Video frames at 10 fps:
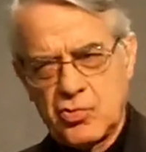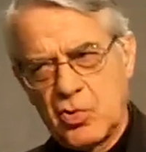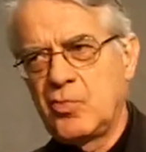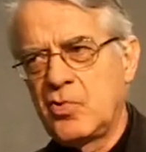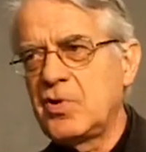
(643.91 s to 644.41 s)
To
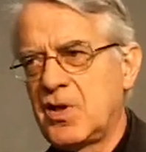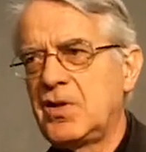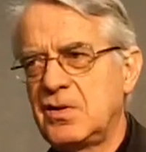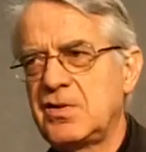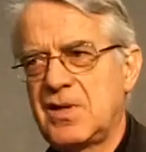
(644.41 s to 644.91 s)

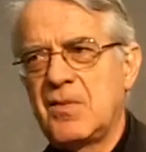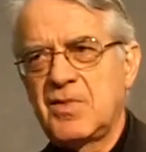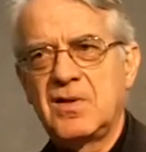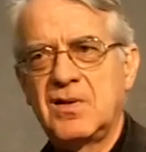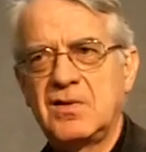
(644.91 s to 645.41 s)
communicate is
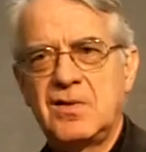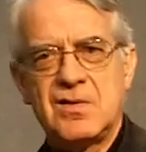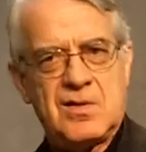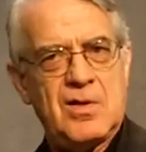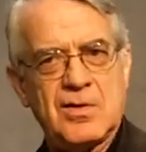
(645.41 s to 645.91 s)
something that
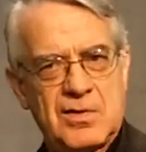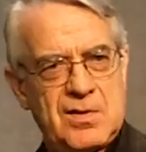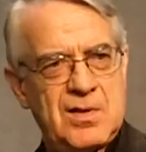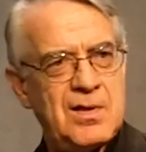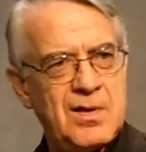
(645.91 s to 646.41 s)
is not
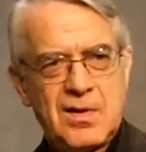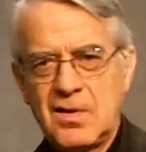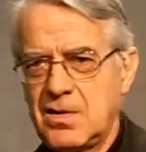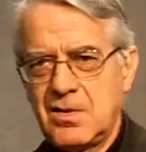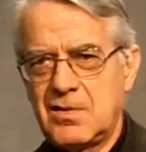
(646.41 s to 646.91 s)

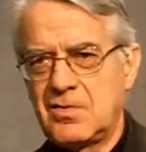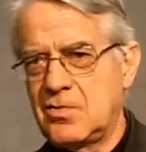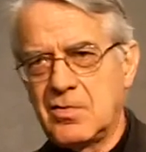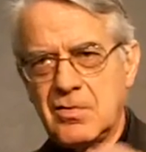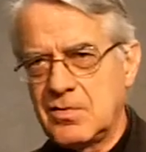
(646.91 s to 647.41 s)

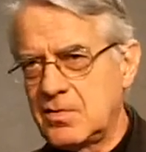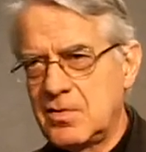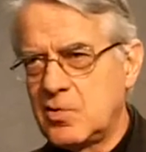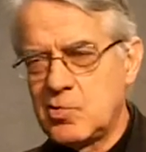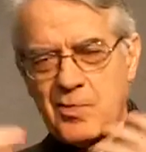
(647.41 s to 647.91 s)
so
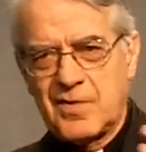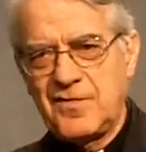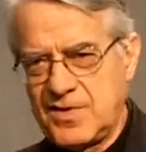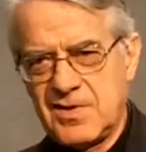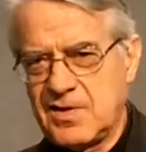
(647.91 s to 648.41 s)

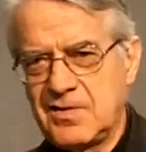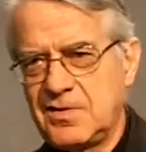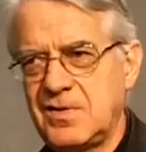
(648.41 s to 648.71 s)
superficial.